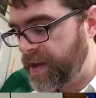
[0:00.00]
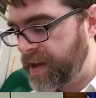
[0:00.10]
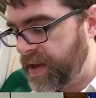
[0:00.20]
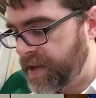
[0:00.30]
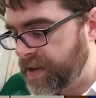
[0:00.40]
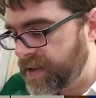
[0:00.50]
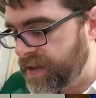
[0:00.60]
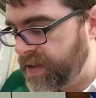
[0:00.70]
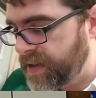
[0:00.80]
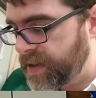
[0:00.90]
x
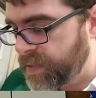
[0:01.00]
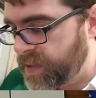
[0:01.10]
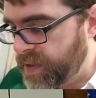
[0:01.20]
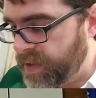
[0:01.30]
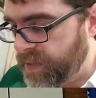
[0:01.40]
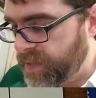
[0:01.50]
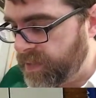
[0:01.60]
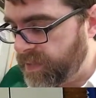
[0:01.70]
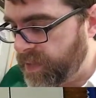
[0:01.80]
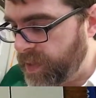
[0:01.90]
is equal to
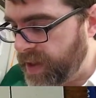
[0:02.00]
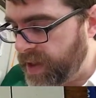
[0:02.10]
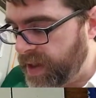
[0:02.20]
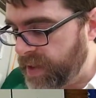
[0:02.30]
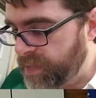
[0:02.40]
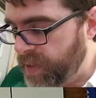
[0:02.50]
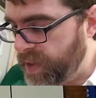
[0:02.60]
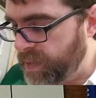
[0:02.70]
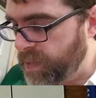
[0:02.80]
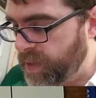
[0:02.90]

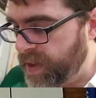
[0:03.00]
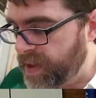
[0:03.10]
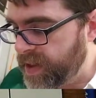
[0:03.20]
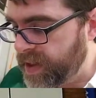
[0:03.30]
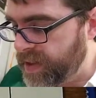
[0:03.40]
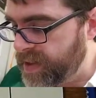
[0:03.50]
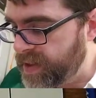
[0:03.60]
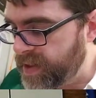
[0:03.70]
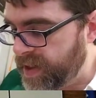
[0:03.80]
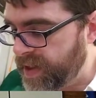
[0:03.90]
49.1 times
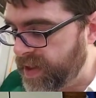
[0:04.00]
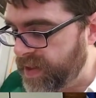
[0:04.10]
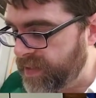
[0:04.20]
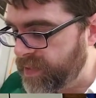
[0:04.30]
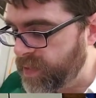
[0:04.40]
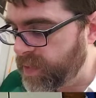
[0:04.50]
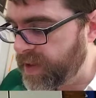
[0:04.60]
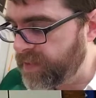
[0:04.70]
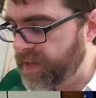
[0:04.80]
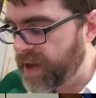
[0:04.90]
sine of
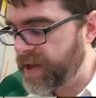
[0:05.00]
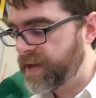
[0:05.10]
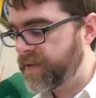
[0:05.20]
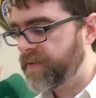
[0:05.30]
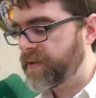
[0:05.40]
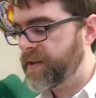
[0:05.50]
25.